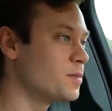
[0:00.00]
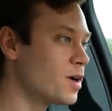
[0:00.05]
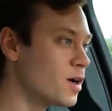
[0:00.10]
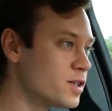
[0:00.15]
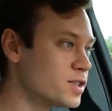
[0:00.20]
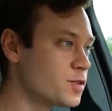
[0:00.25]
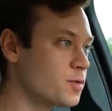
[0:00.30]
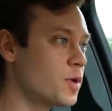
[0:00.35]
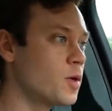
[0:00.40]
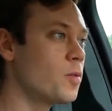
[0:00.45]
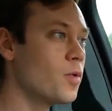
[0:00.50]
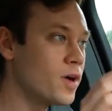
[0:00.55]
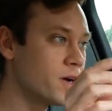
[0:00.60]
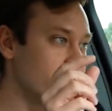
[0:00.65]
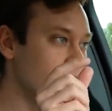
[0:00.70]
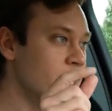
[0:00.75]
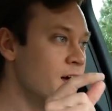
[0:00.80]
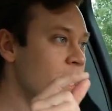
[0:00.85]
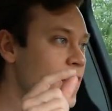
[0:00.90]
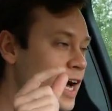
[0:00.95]
but also we
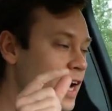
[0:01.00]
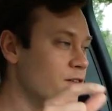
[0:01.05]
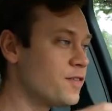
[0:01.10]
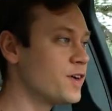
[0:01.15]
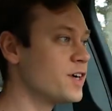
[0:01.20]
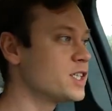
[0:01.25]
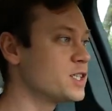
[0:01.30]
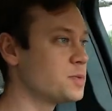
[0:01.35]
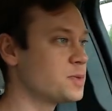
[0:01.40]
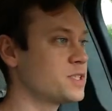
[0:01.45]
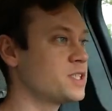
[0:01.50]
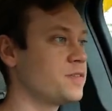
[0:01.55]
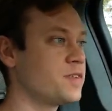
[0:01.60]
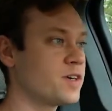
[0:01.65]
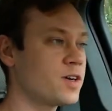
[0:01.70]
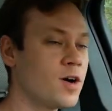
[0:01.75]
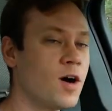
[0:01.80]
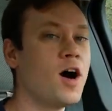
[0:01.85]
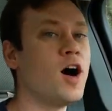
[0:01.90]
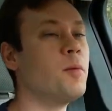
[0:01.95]
wanted a very
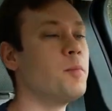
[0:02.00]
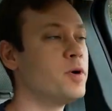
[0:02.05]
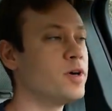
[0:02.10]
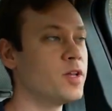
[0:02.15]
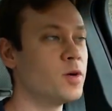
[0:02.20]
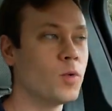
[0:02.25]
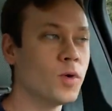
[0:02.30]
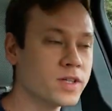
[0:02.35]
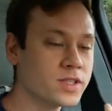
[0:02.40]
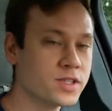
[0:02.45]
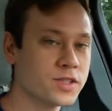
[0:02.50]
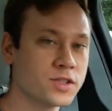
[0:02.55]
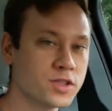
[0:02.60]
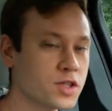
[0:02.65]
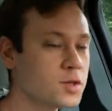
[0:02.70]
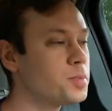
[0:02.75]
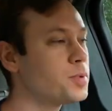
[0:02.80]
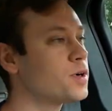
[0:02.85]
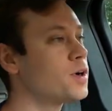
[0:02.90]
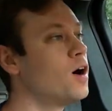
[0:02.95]
specific combo that wasn't
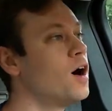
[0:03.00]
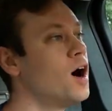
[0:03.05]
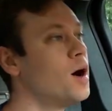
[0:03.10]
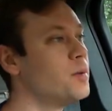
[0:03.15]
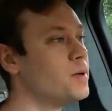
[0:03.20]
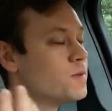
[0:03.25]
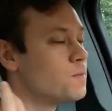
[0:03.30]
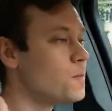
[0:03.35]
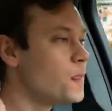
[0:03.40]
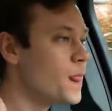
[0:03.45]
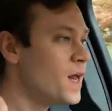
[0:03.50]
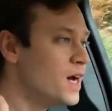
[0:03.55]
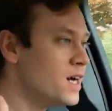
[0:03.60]
super common.